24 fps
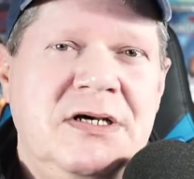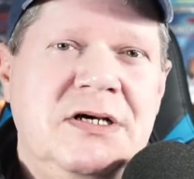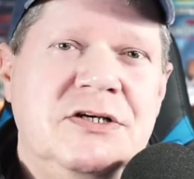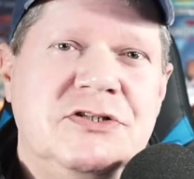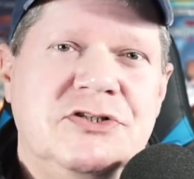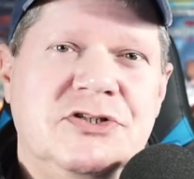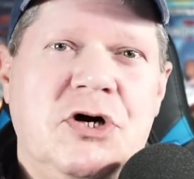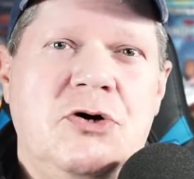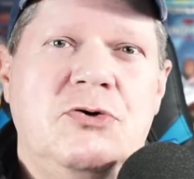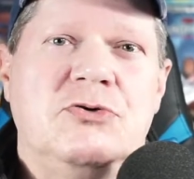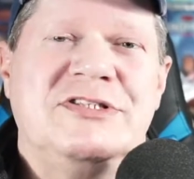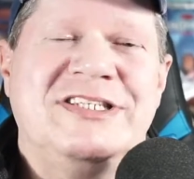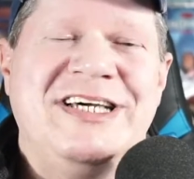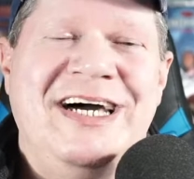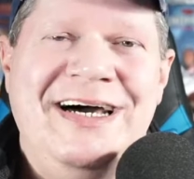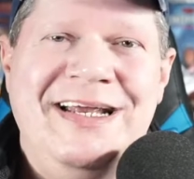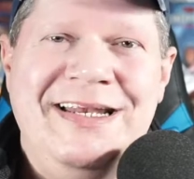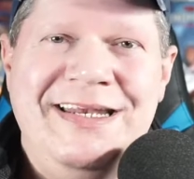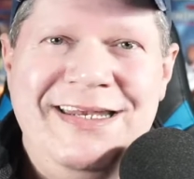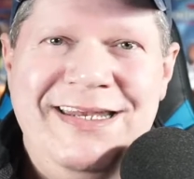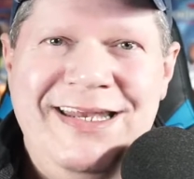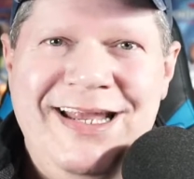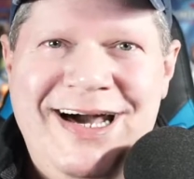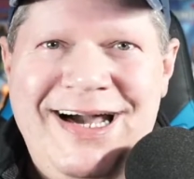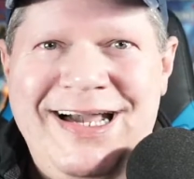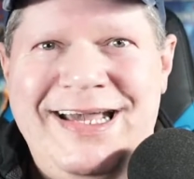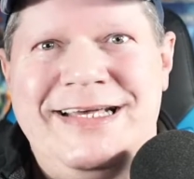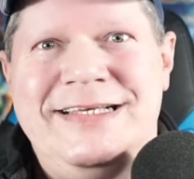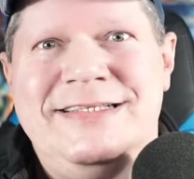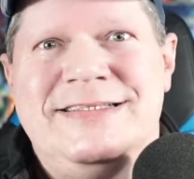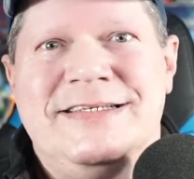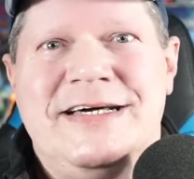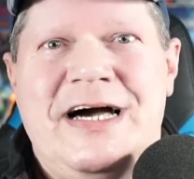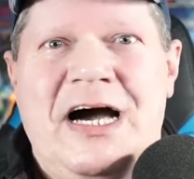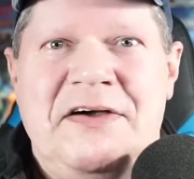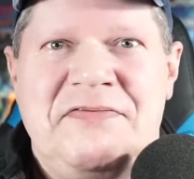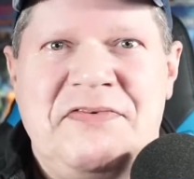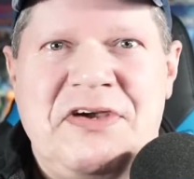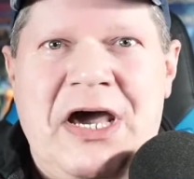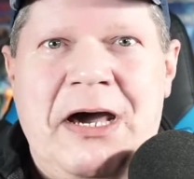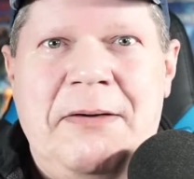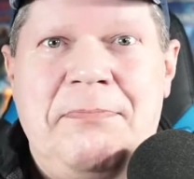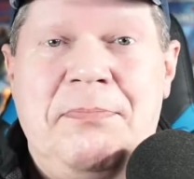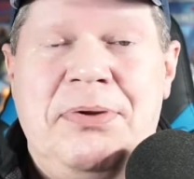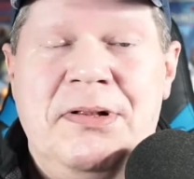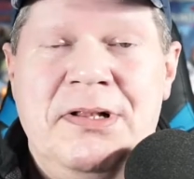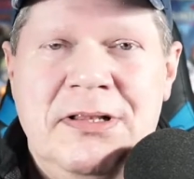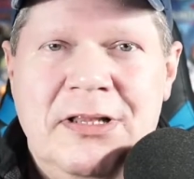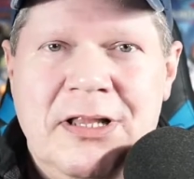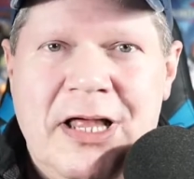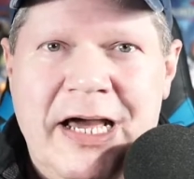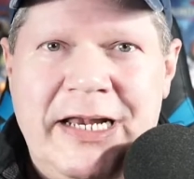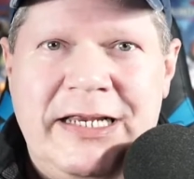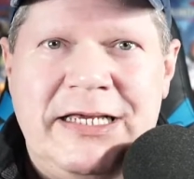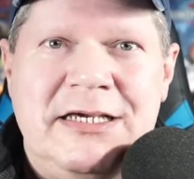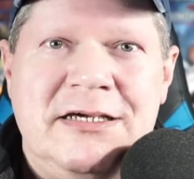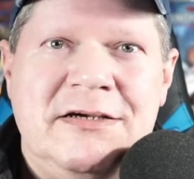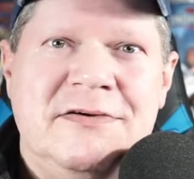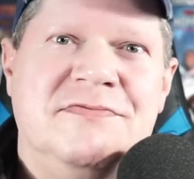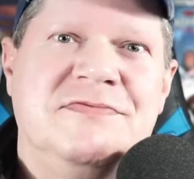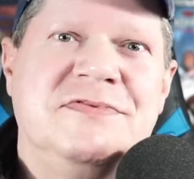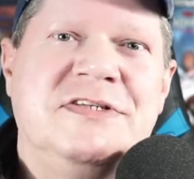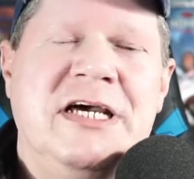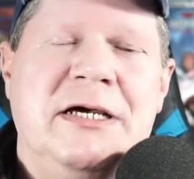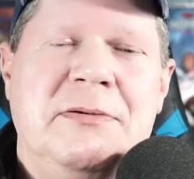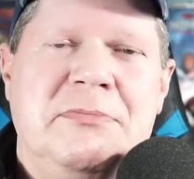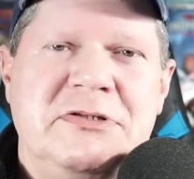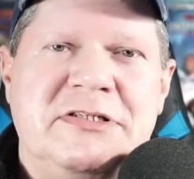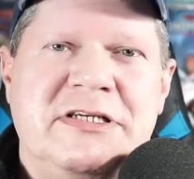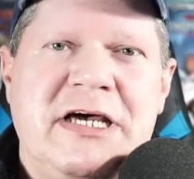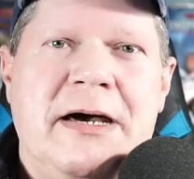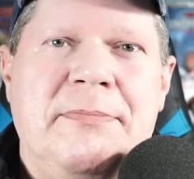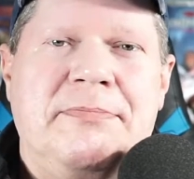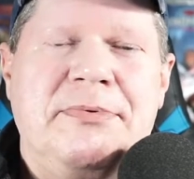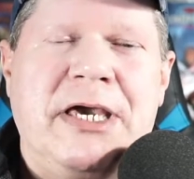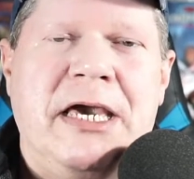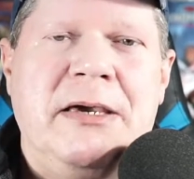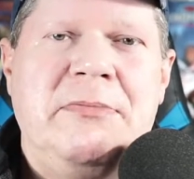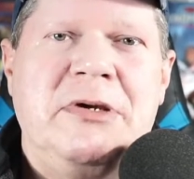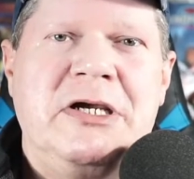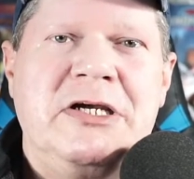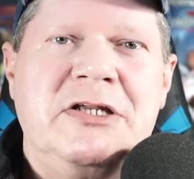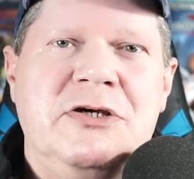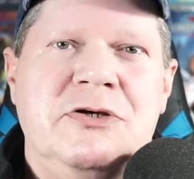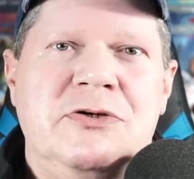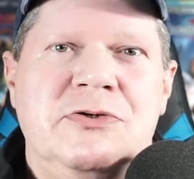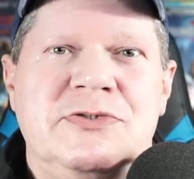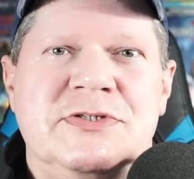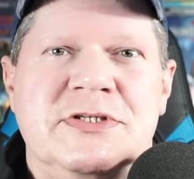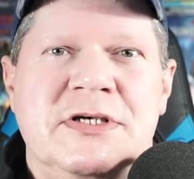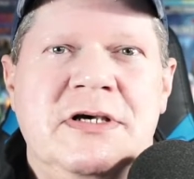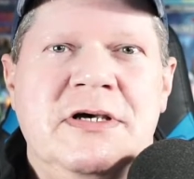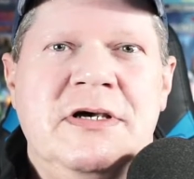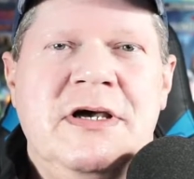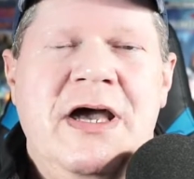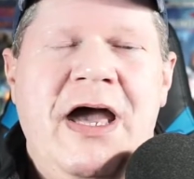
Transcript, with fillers: So tonight, I've got plenty of tabletop gaming news,